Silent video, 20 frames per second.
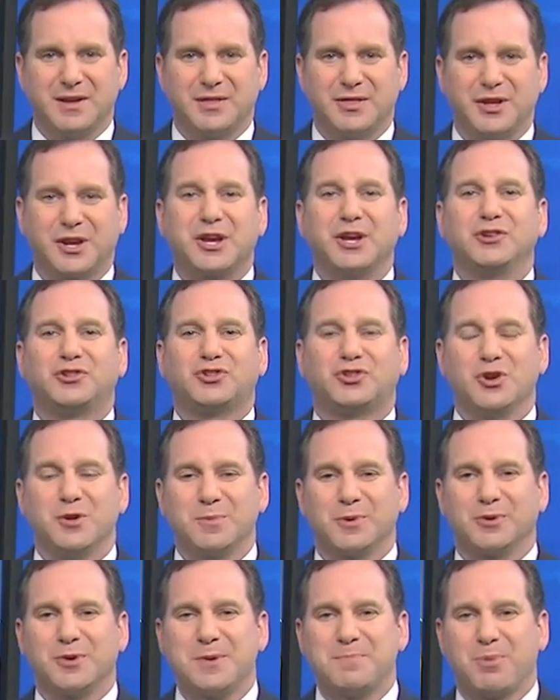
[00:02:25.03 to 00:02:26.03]
The
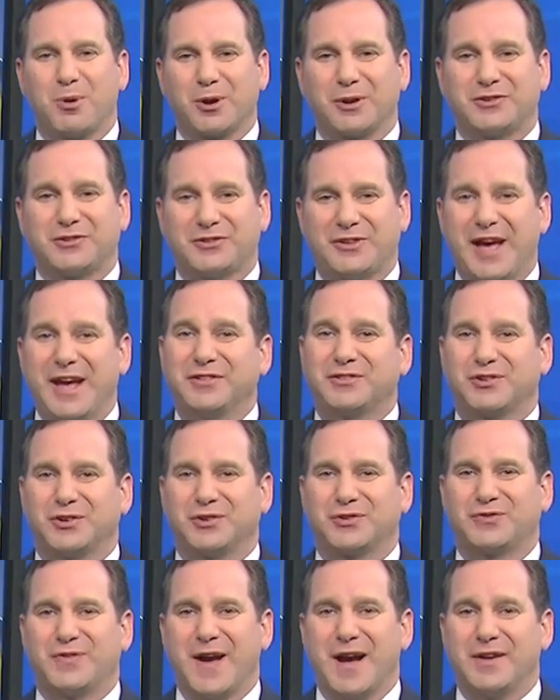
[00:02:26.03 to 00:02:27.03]
Consumer Reports
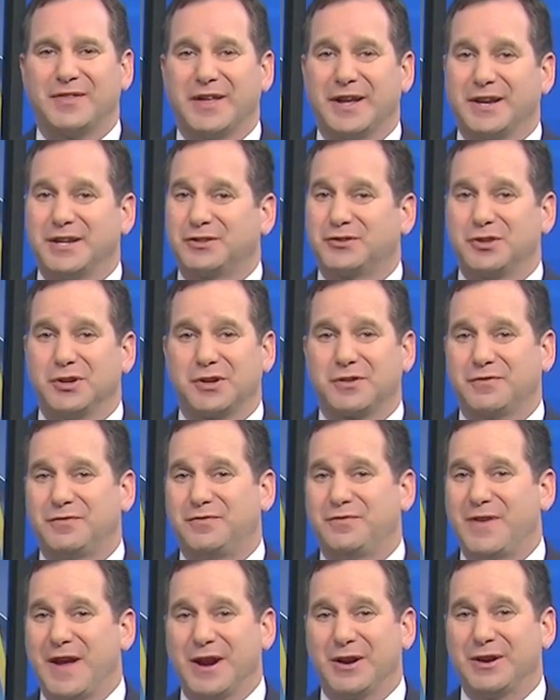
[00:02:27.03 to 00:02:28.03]
testers found that it took
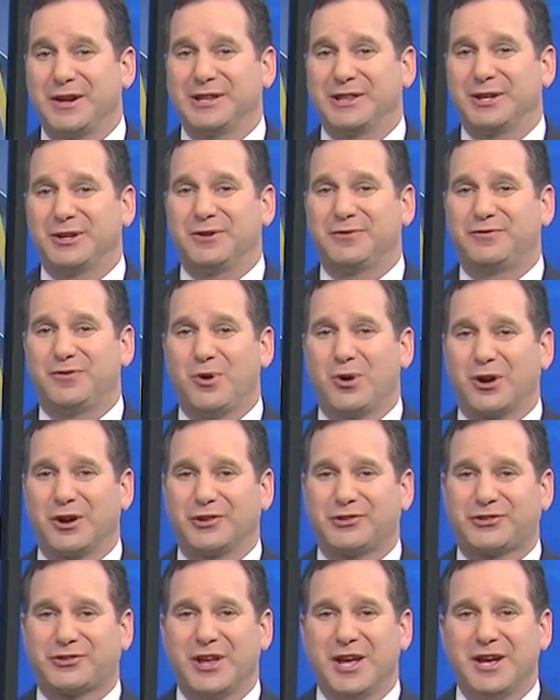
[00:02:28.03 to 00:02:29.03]
very little
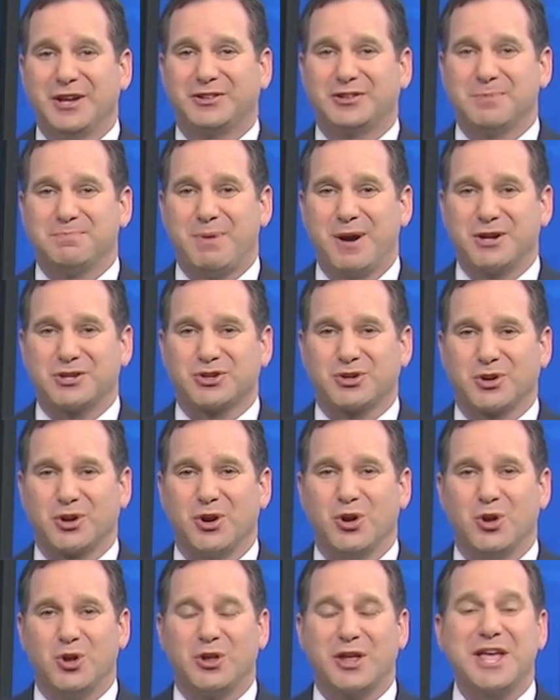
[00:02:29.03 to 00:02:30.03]
force to puncture a
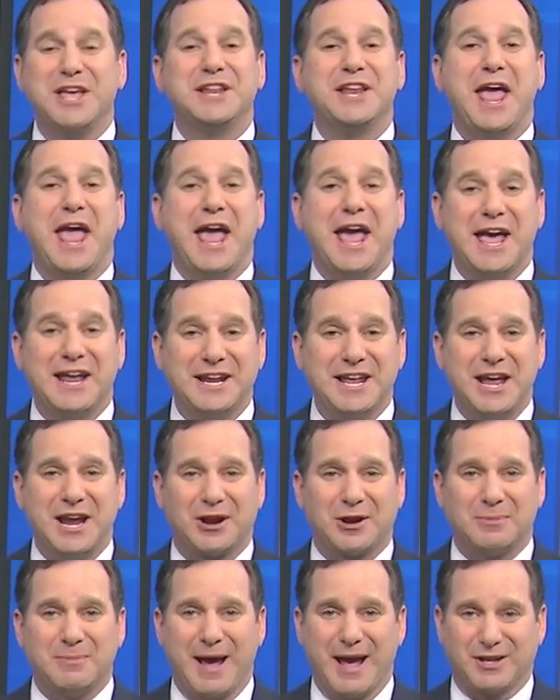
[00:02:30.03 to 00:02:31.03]
hole in any
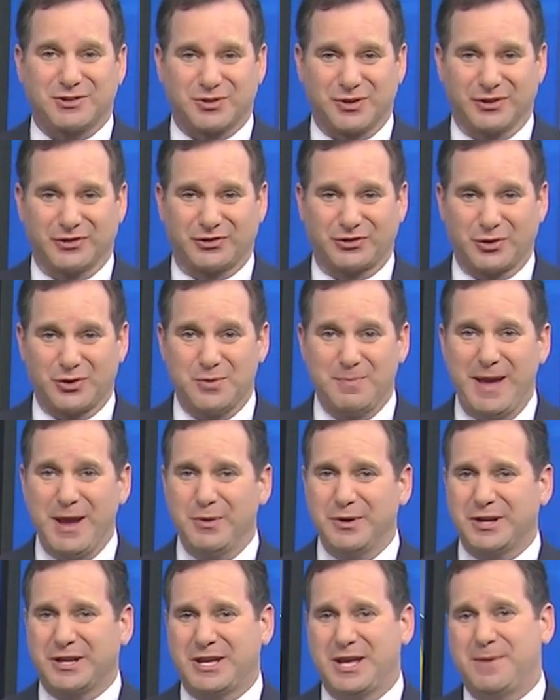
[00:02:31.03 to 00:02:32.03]
air mattress. So you may
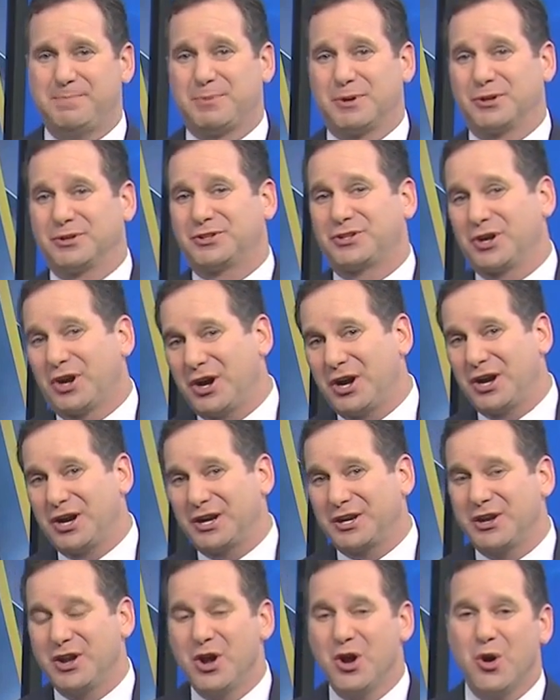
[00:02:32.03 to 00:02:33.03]
want to keep your
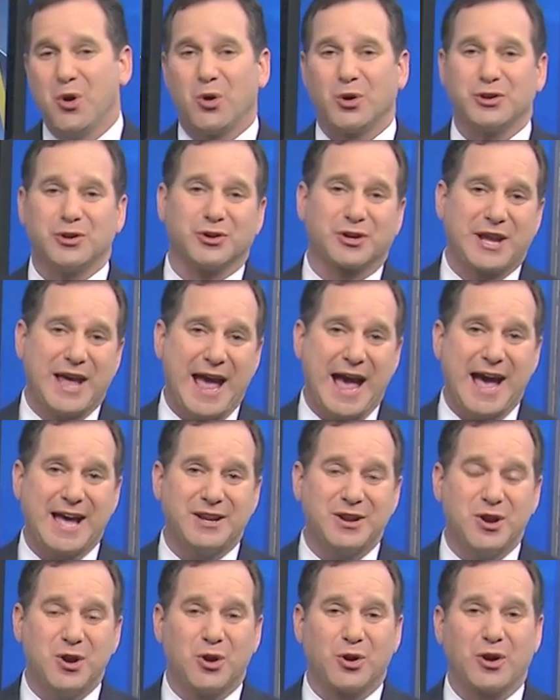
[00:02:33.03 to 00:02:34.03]
dog or your
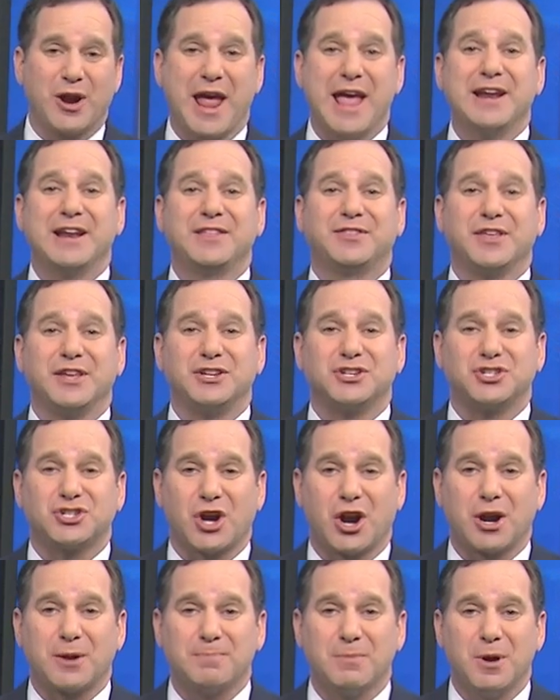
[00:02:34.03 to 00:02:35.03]
cat or anything
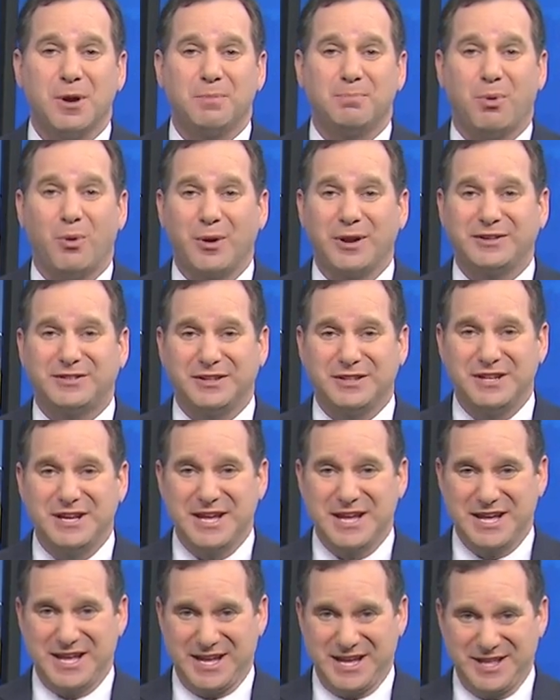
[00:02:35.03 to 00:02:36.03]
sharp pointed
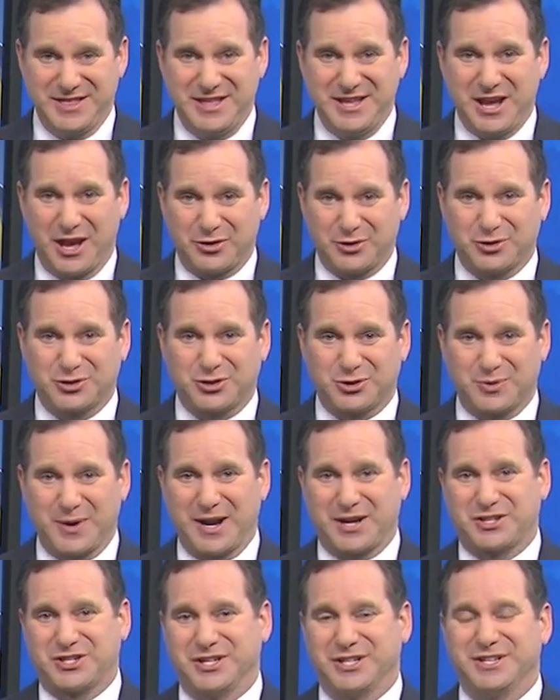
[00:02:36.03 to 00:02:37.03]
in the other
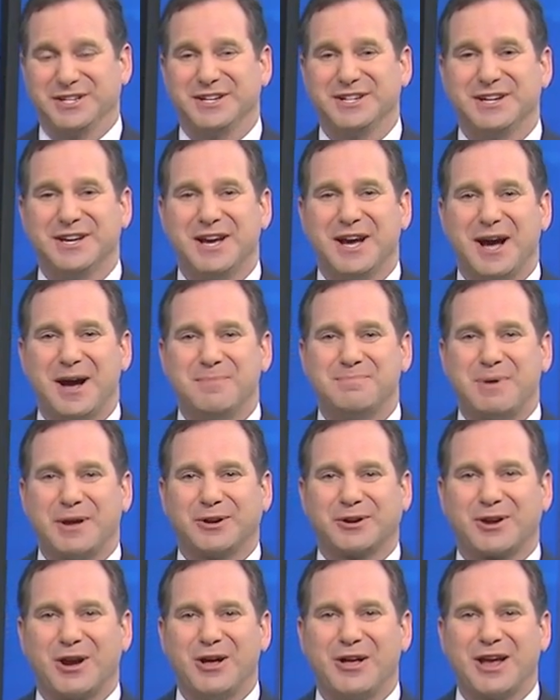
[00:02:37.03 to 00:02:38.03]
direction on
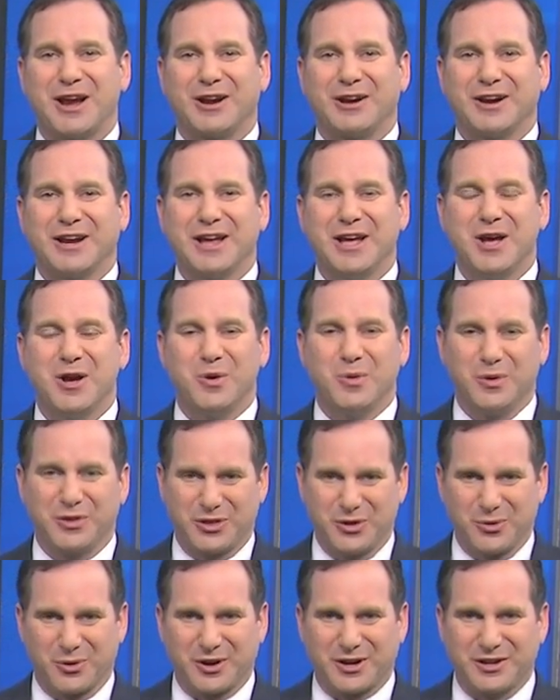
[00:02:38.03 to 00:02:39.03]
Better Call Harry
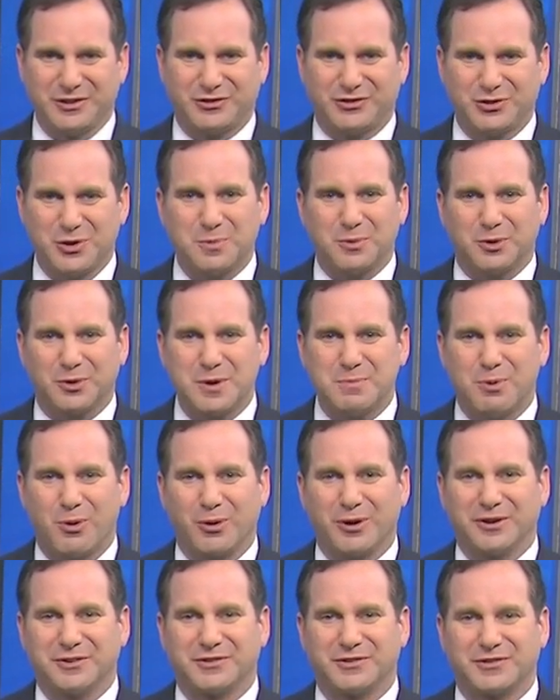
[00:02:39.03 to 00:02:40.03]
with your consumer
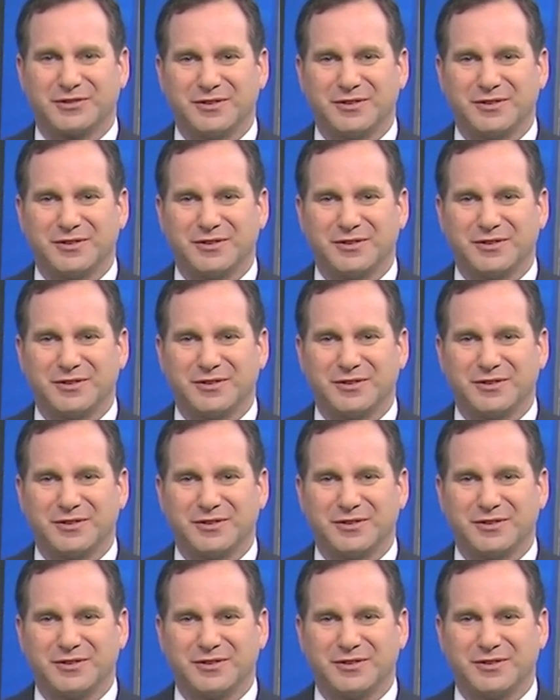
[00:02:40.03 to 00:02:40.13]
reports.